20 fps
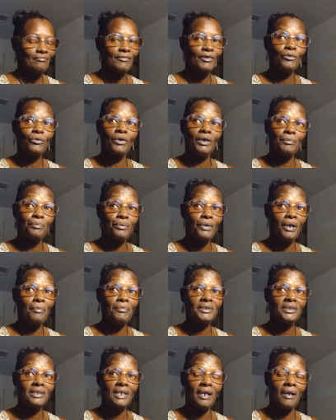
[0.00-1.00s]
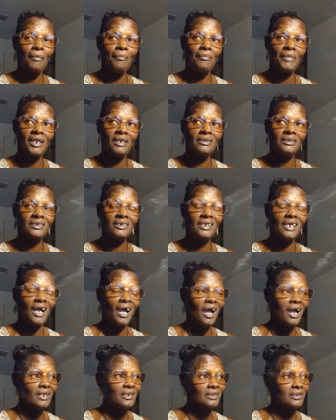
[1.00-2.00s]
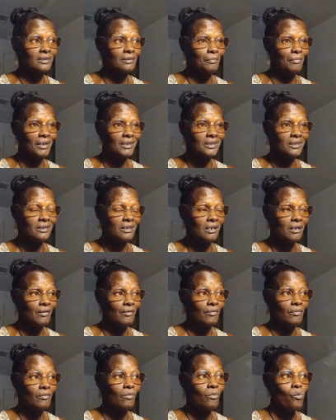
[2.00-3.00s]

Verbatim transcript: but one promise I'll make to God and to myself.